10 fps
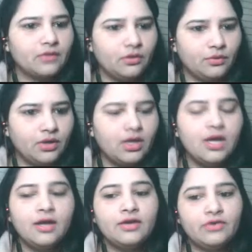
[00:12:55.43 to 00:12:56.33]
Okay,
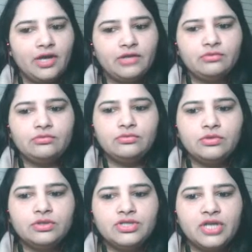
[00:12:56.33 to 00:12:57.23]
try
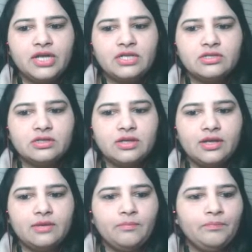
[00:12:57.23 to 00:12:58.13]
to change it. Like